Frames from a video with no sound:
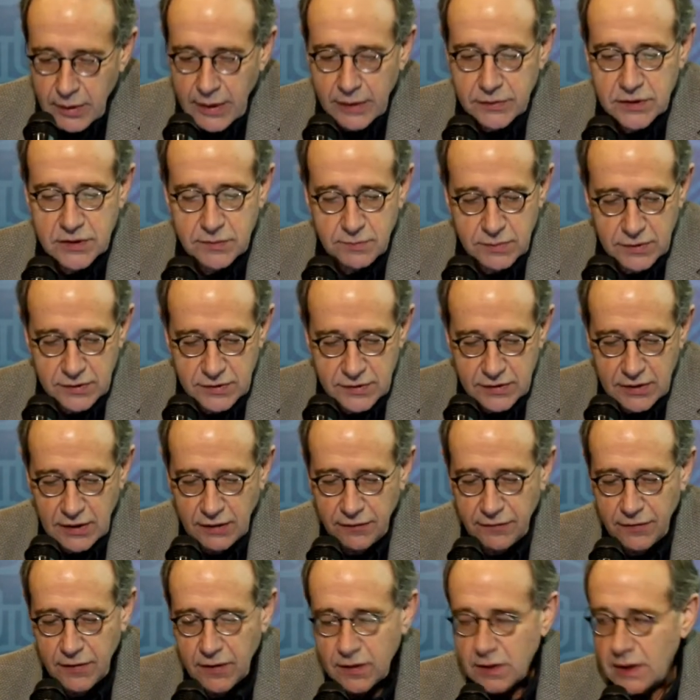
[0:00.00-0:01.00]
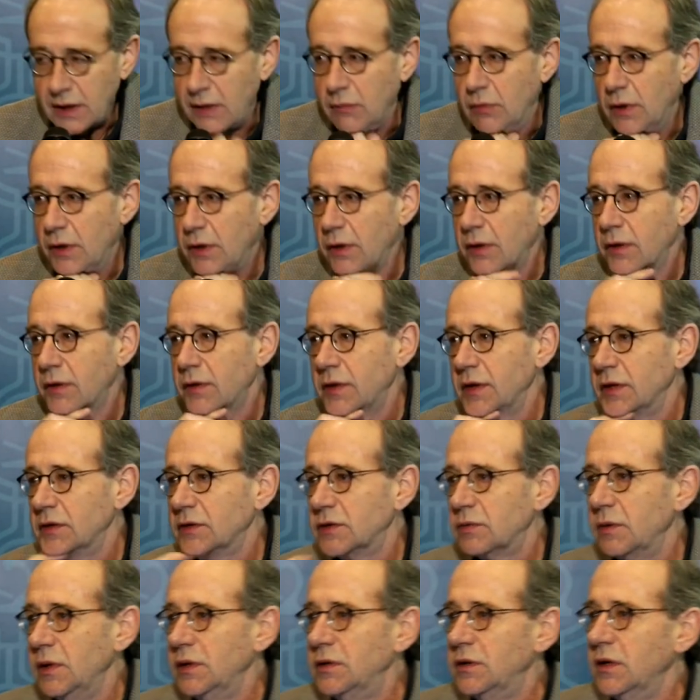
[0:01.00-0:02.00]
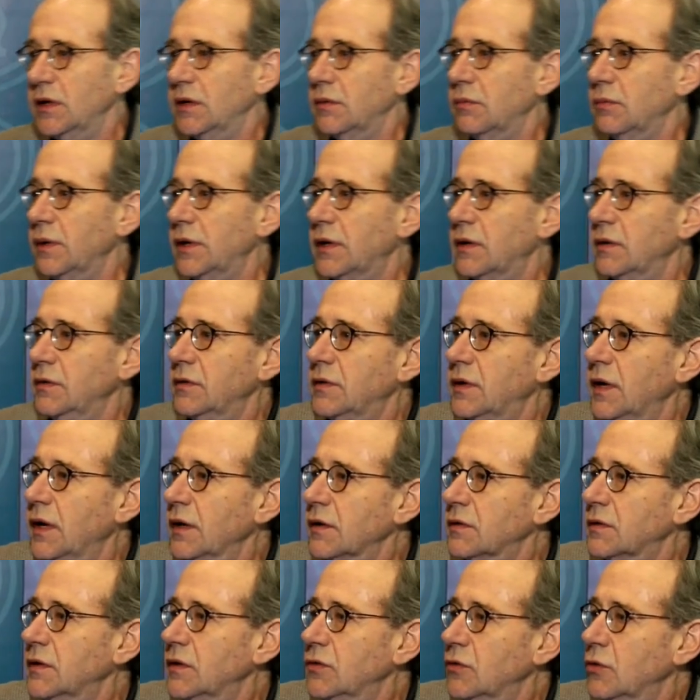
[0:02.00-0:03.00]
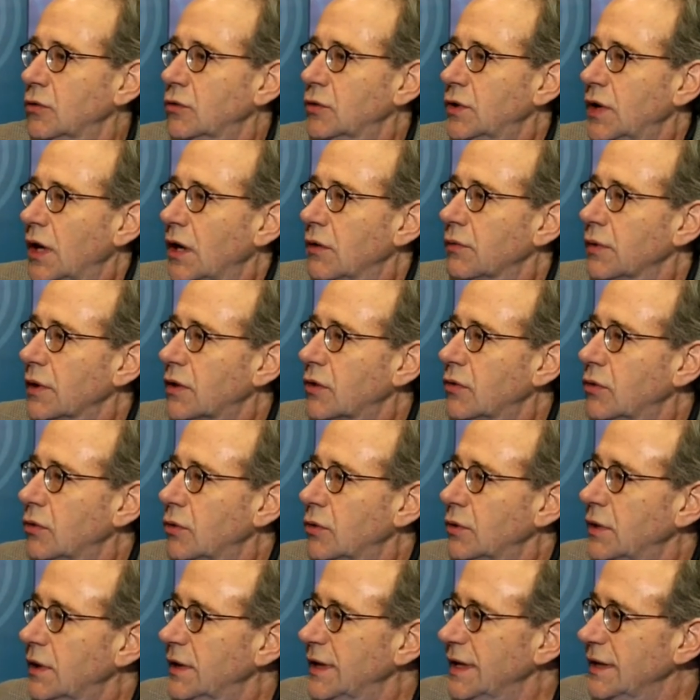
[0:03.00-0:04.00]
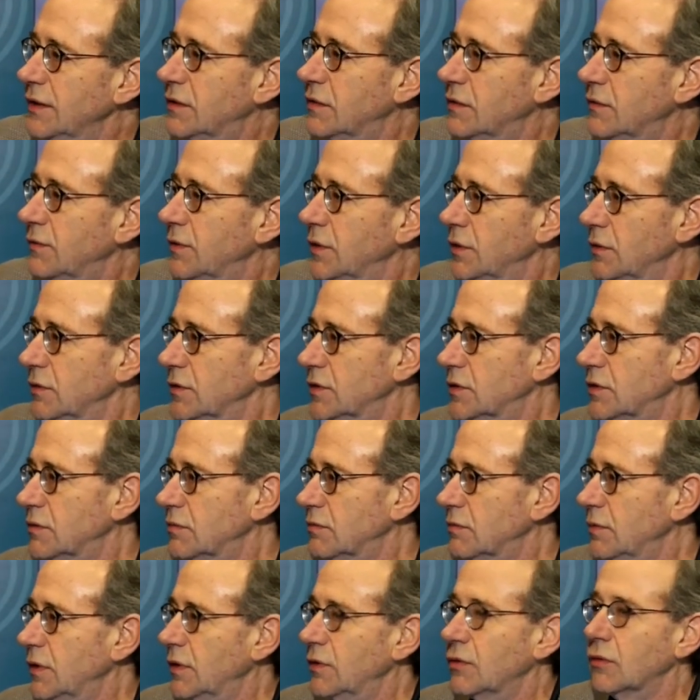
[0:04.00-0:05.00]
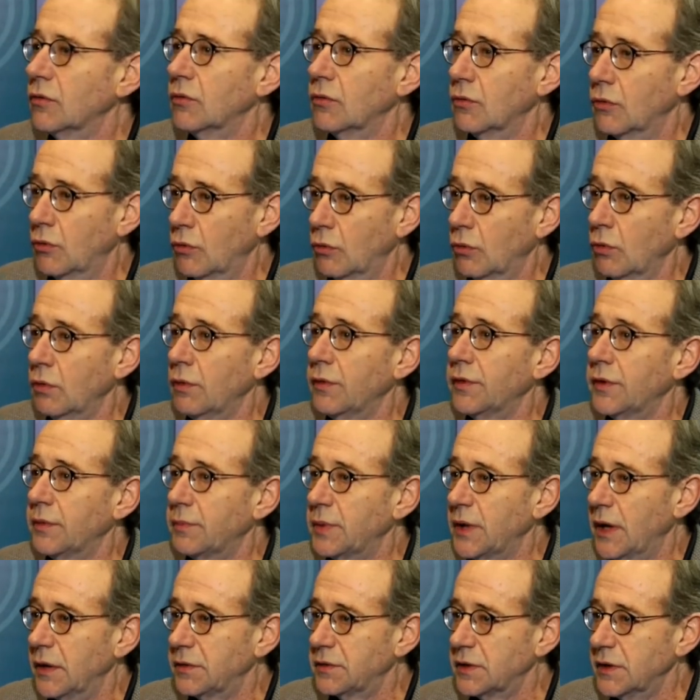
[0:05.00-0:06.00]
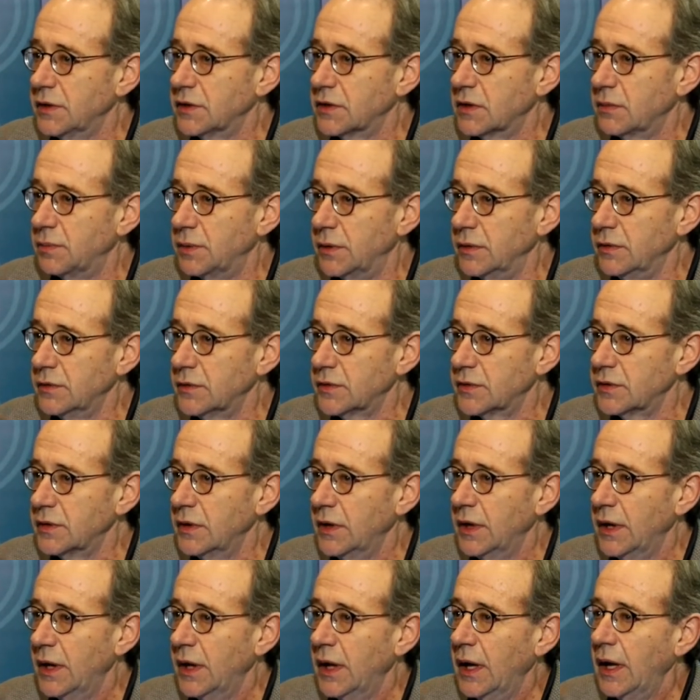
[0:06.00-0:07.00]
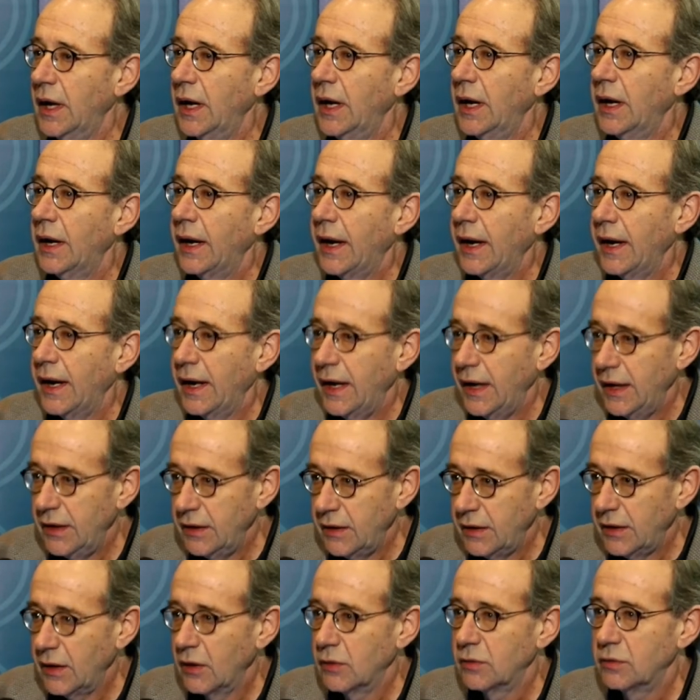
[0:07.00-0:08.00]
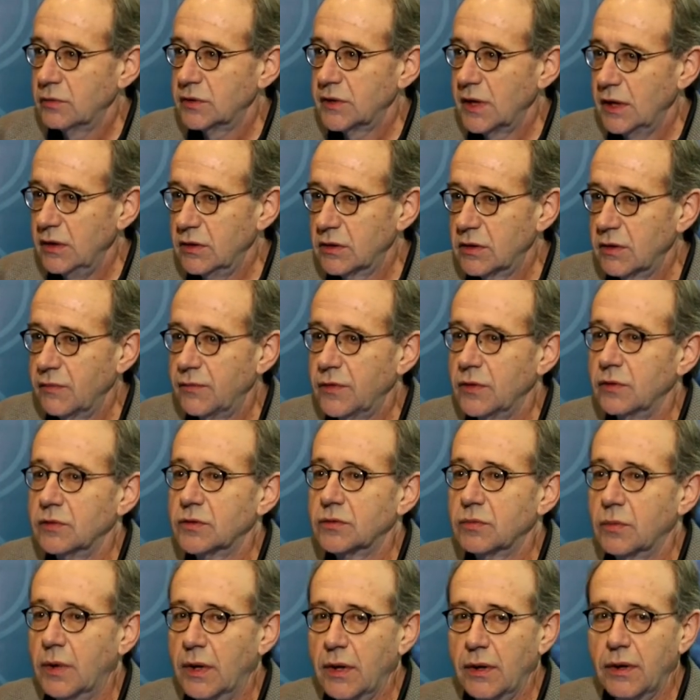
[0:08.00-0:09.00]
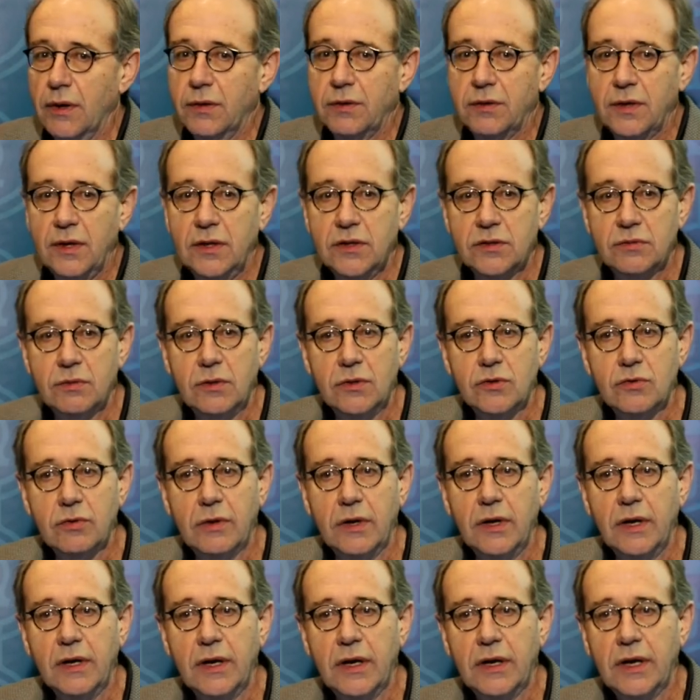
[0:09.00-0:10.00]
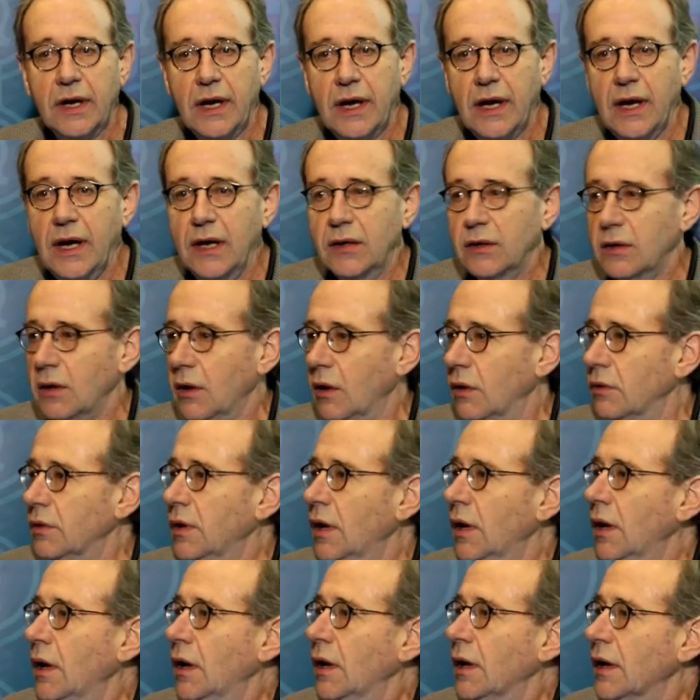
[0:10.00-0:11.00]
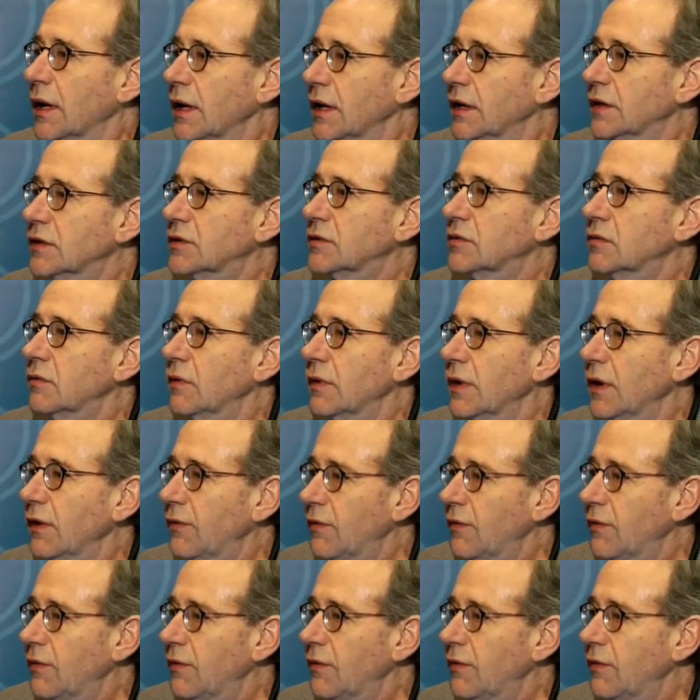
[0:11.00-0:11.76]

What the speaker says: Specifically, one of the things we did, we conducted audio recorded interviews with all of the participants. In those interviews, one of the things we're trying to get a handle on is,